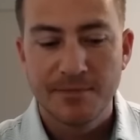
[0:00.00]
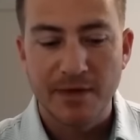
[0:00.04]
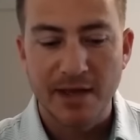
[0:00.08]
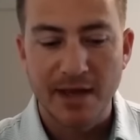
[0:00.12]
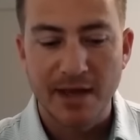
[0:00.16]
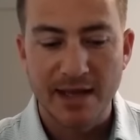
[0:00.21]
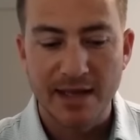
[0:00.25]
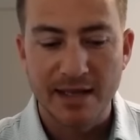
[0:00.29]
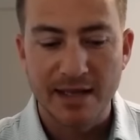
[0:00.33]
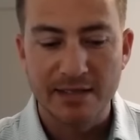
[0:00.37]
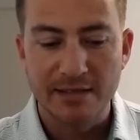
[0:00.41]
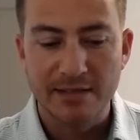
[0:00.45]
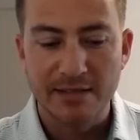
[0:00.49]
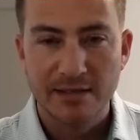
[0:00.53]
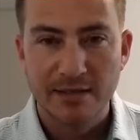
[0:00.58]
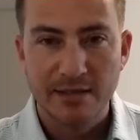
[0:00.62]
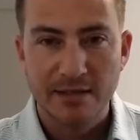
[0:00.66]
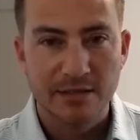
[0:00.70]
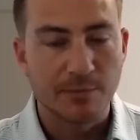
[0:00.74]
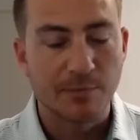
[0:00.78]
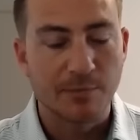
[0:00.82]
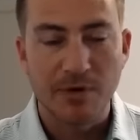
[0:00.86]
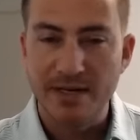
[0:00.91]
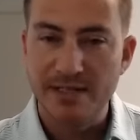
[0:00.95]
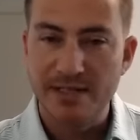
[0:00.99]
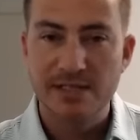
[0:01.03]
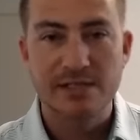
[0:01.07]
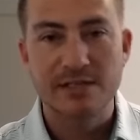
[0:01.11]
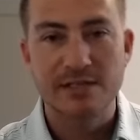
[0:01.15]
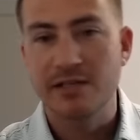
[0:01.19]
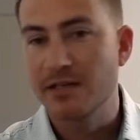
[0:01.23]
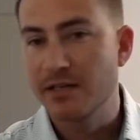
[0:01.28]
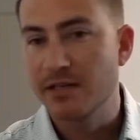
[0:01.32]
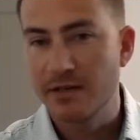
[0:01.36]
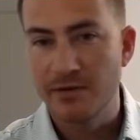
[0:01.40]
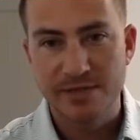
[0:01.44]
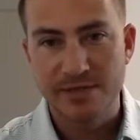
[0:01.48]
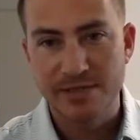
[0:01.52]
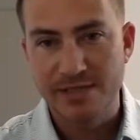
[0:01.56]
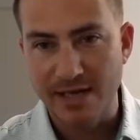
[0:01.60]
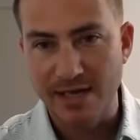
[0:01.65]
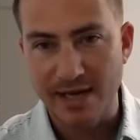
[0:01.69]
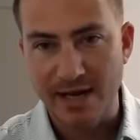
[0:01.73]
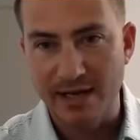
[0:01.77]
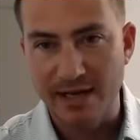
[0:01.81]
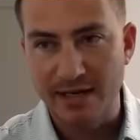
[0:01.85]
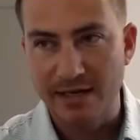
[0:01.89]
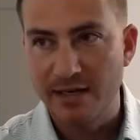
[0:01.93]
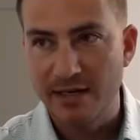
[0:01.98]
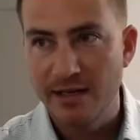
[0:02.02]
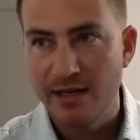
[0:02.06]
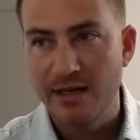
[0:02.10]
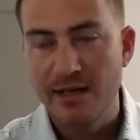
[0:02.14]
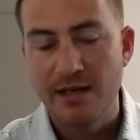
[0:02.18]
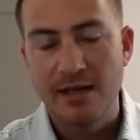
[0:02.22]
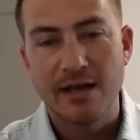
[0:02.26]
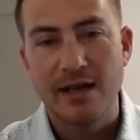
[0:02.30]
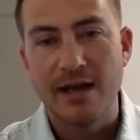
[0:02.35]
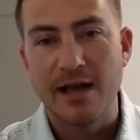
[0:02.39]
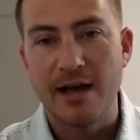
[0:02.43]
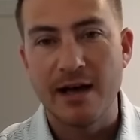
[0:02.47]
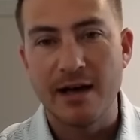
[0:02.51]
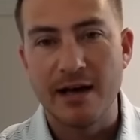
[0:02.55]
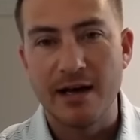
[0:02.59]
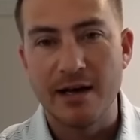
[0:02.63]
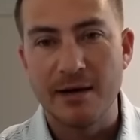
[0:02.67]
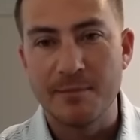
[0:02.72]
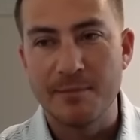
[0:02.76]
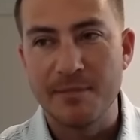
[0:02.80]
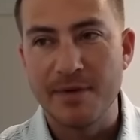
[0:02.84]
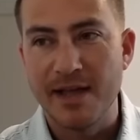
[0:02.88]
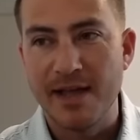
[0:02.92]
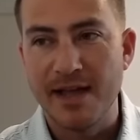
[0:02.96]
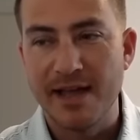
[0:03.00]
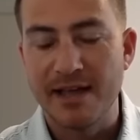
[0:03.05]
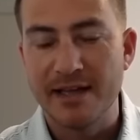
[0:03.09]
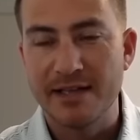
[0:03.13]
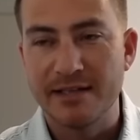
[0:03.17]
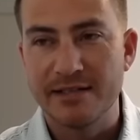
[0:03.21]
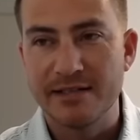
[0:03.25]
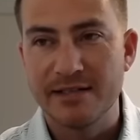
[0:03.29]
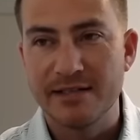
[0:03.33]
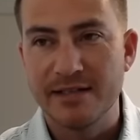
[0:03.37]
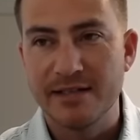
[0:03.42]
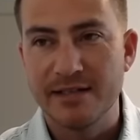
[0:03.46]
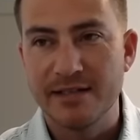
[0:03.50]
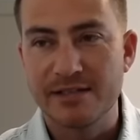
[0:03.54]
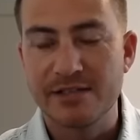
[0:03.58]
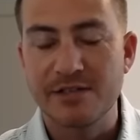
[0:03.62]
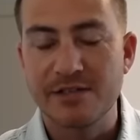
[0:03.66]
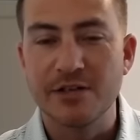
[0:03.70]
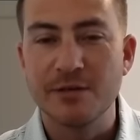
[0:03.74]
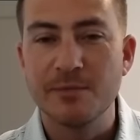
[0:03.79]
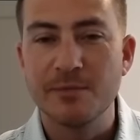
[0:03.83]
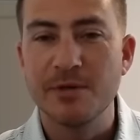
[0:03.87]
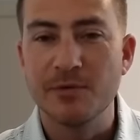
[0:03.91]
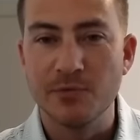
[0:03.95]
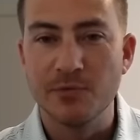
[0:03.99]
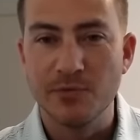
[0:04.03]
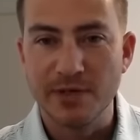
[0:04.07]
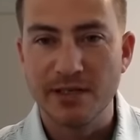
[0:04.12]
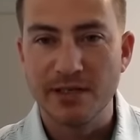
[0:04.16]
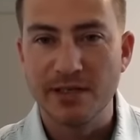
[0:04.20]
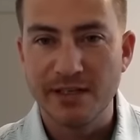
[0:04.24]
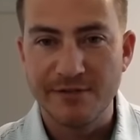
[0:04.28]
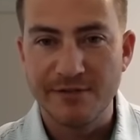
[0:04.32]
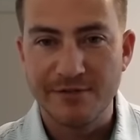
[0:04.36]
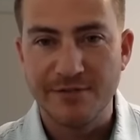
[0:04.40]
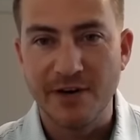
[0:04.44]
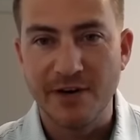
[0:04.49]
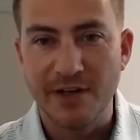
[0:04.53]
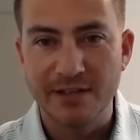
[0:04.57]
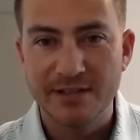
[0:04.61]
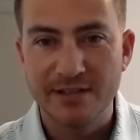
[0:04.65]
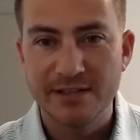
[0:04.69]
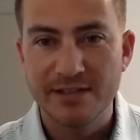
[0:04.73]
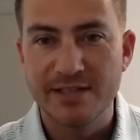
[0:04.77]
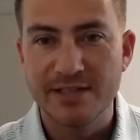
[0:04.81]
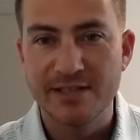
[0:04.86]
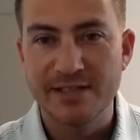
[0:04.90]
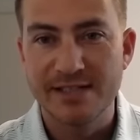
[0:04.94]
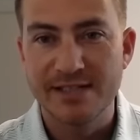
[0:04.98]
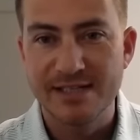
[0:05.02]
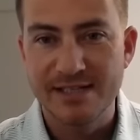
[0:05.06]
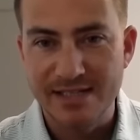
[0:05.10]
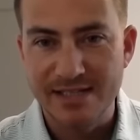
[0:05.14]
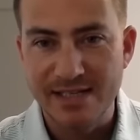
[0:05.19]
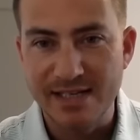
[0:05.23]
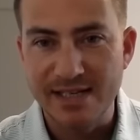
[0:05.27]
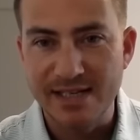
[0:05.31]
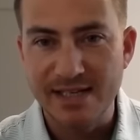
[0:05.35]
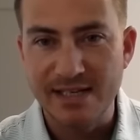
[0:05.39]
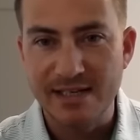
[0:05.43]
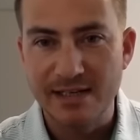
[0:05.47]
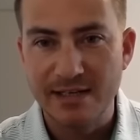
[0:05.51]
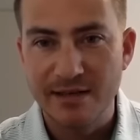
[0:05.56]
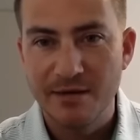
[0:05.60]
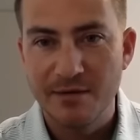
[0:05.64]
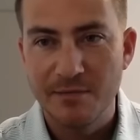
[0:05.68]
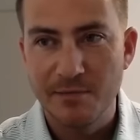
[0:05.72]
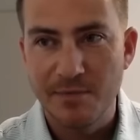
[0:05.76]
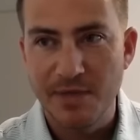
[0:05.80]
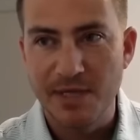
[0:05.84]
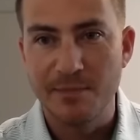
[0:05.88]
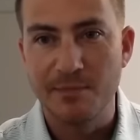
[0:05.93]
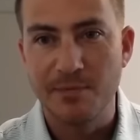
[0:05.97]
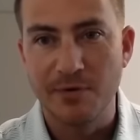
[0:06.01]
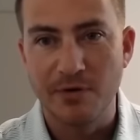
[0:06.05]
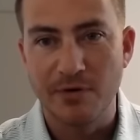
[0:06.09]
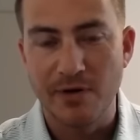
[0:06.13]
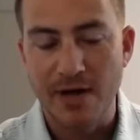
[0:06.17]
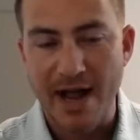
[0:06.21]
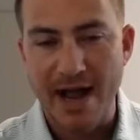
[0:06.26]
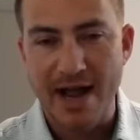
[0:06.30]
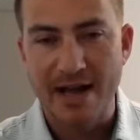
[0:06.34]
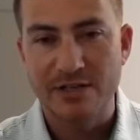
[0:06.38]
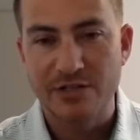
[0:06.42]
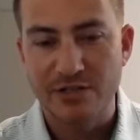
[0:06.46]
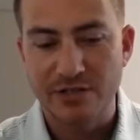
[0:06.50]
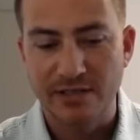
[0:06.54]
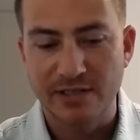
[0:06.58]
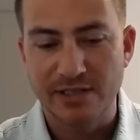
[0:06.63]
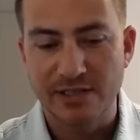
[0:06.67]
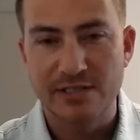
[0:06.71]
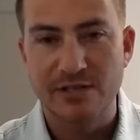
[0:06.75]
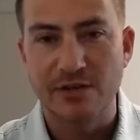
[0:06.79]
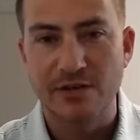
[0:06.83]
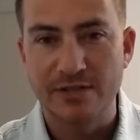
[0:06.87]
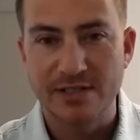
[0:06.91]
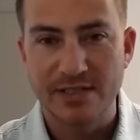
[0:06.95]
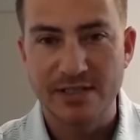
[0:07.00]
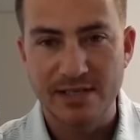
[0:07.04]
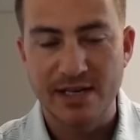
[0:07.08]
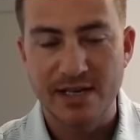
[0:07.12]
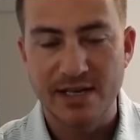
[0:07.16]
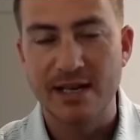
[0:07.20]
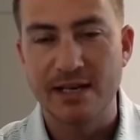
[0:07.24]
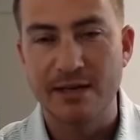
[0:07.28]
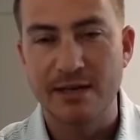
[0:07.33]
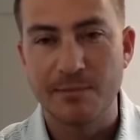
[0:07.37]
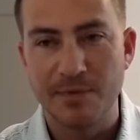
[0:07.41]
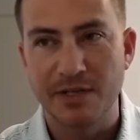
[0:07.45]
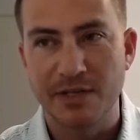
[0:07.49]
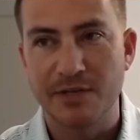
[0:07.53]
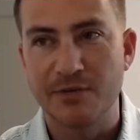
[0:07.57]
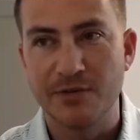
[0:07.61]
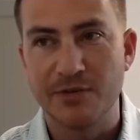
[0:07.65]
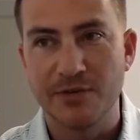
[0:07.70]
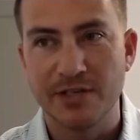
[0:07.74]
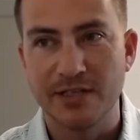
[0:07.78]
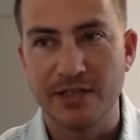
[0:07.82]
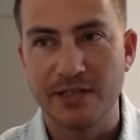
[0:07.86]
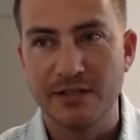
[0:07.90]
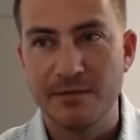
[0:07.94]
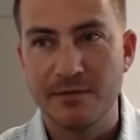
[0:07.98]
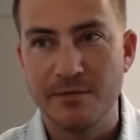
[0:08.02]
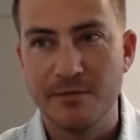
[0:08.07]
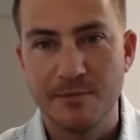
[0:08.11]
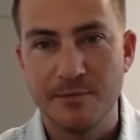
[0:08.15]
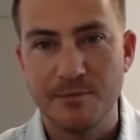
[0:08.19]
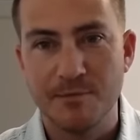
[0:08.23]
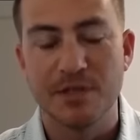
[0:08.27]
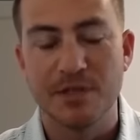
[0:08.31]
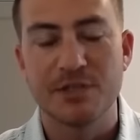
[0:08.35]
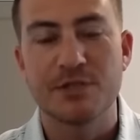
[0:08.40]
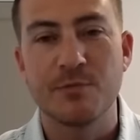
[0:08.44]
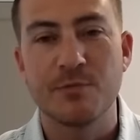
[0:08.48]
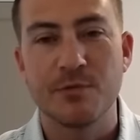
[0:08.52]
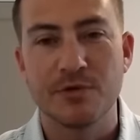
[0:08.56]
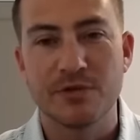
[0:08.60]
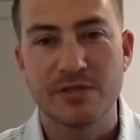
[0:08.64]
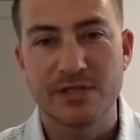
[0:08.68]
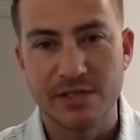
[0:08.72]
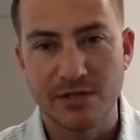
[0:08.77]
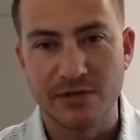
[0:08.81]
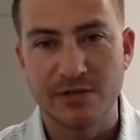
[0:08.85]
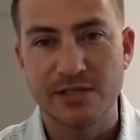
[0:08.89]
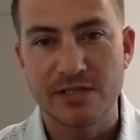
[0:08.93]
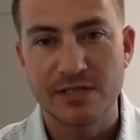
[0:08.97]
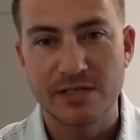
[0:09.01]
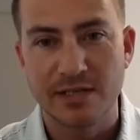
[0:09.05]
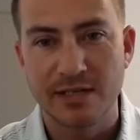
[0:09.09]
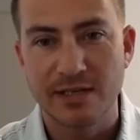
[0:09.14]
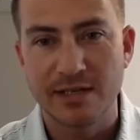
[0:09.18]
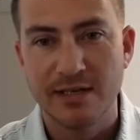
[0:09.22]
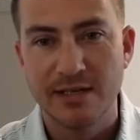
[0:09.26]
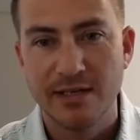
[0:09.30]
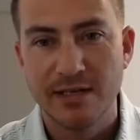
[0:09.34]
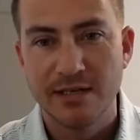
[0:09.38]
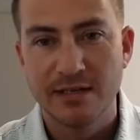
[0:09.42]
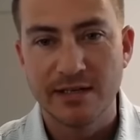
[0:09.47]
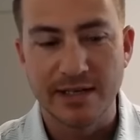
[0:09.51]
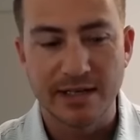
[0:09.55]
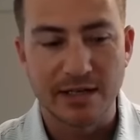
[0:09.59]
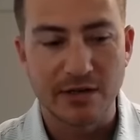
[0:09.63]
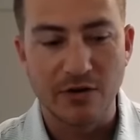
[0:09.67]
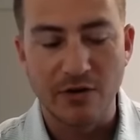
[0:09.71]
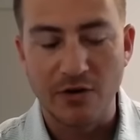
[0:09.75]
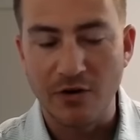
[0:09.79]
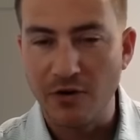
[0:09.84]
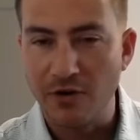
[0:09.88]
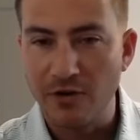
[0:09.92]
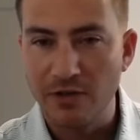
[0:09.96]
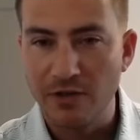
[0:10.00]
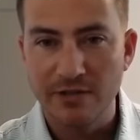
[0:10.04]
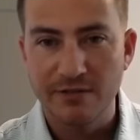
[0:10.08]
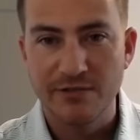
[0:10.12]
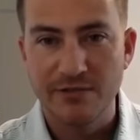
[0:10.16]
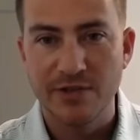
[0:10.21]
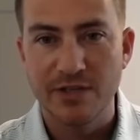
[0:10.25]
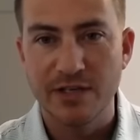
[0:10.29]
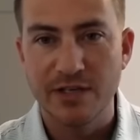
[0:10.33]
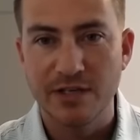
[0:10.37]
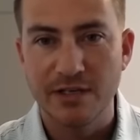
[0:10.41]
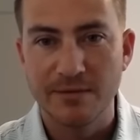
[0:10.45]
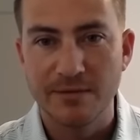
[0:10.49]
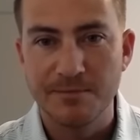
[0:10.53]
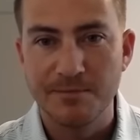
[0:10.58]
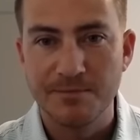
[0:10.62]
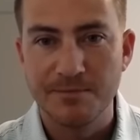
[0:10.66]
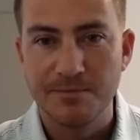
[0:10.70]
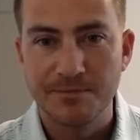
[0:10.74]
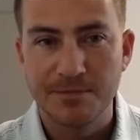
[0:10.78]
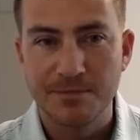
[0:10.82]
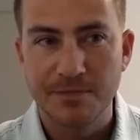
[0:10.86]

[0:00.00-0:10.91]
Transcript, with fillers: And the price is going to go insane. And it's going to be really fun to see people actually start to take Bitcoin much more seriously. Like all of the